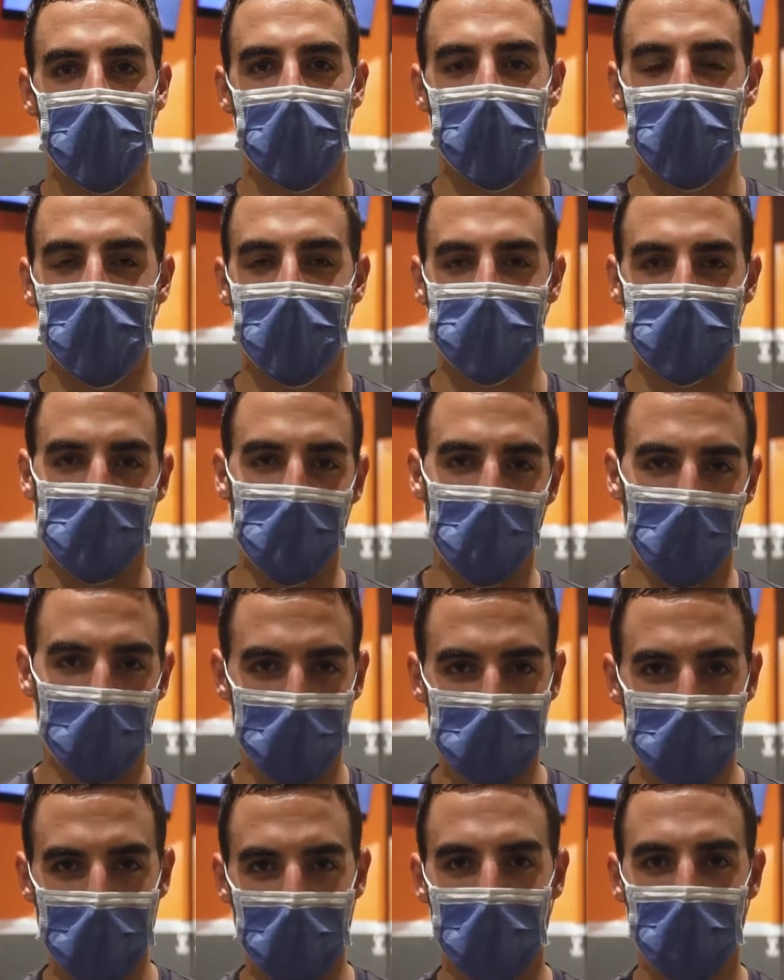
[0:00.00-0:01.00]
Hey, how's it going?
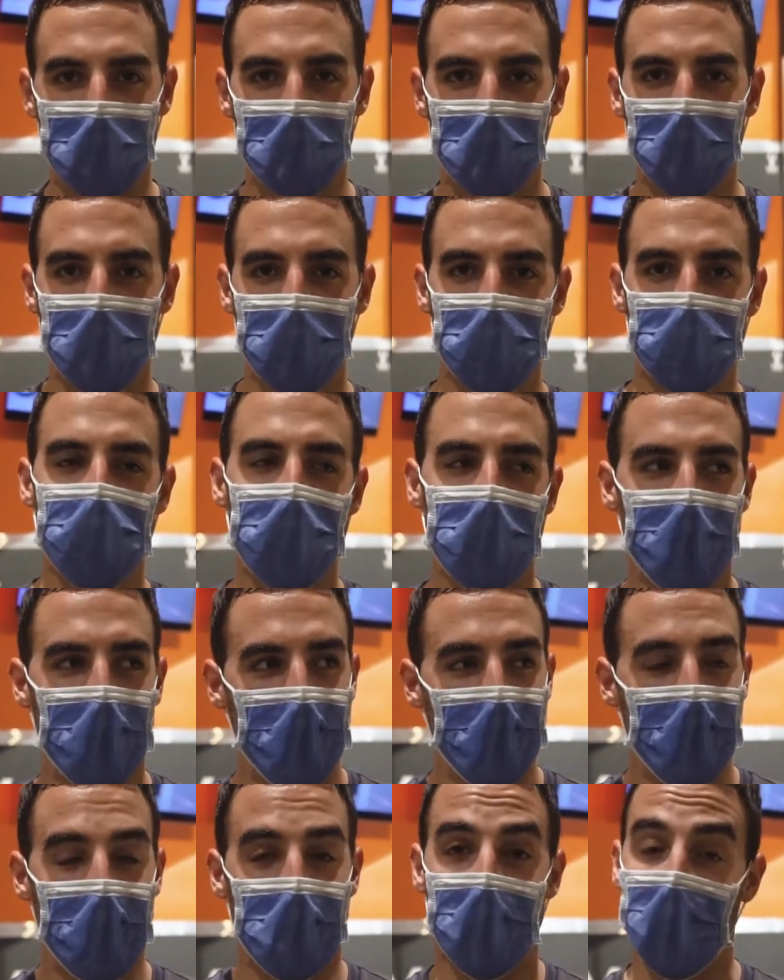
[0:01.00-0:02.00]
It's Ariel.
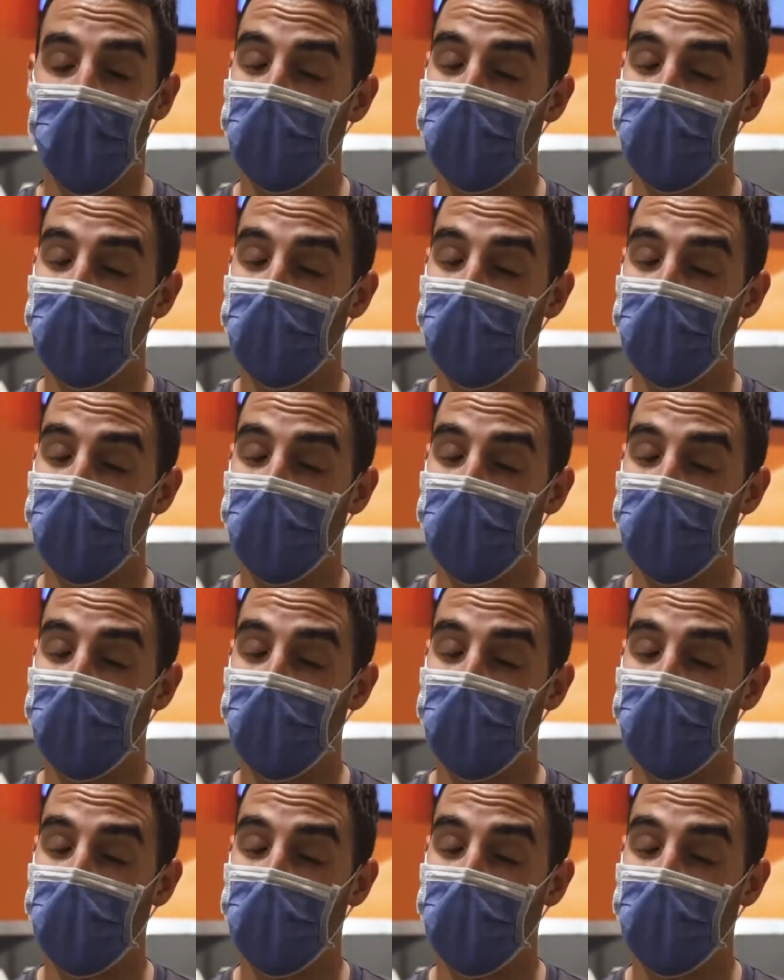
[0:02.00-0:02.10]
Uh,